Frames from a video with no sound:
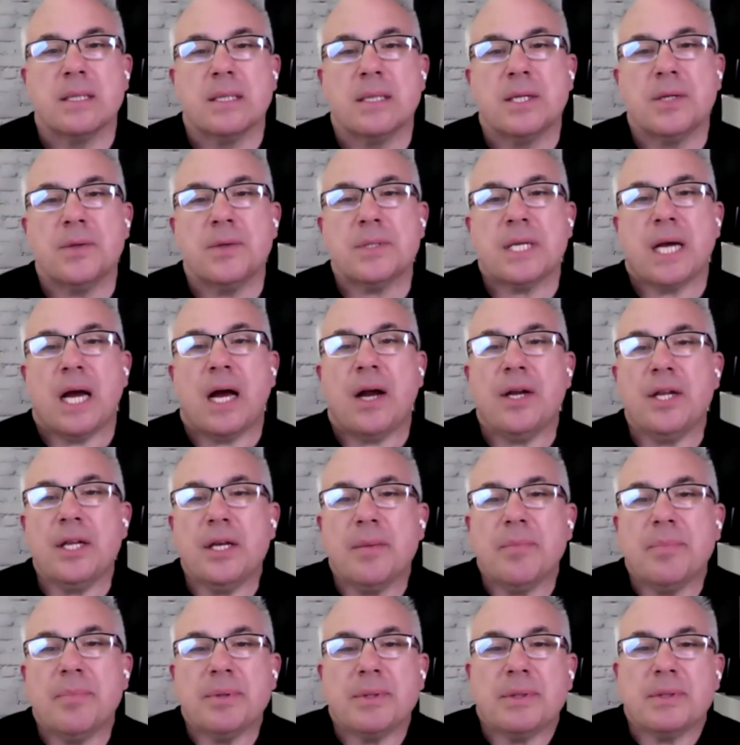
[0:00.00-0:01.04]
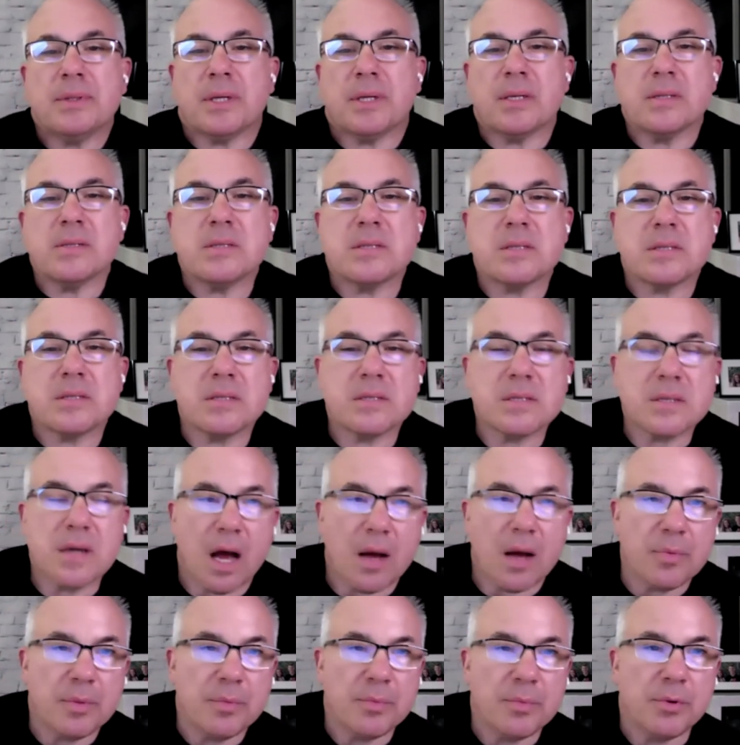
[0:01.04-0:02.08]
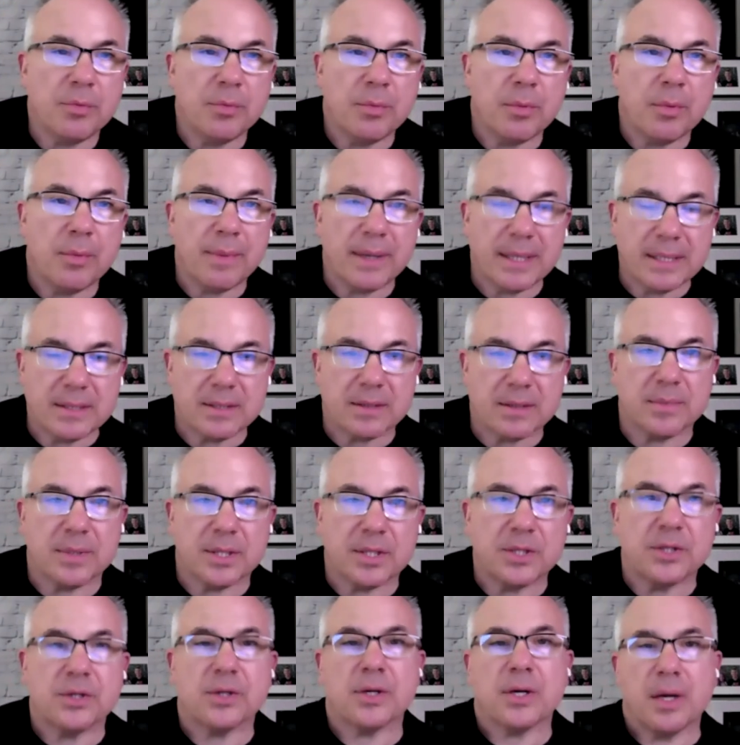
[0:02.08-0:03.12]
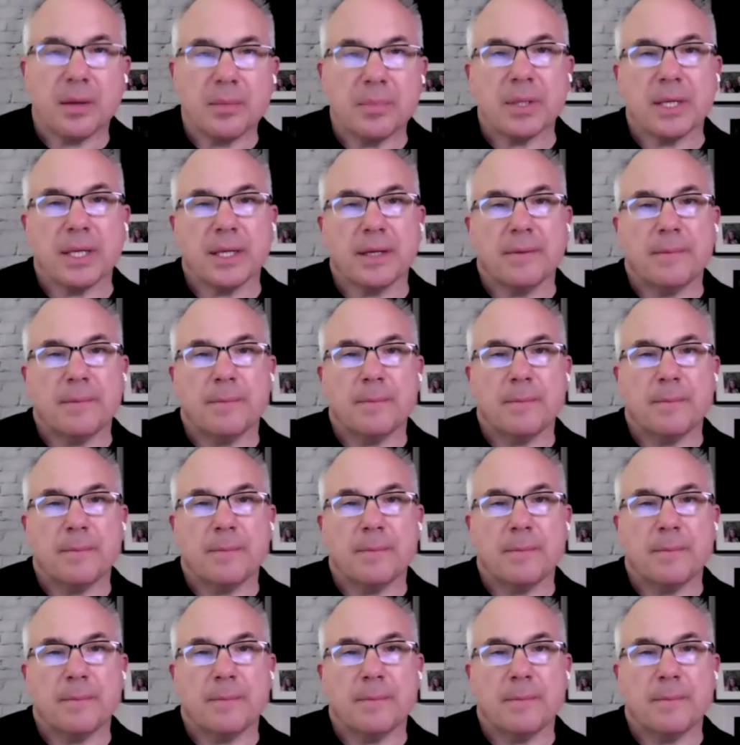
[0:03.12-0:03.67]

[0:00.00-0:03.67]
you know it's how do you build unstoppable momentum in your company?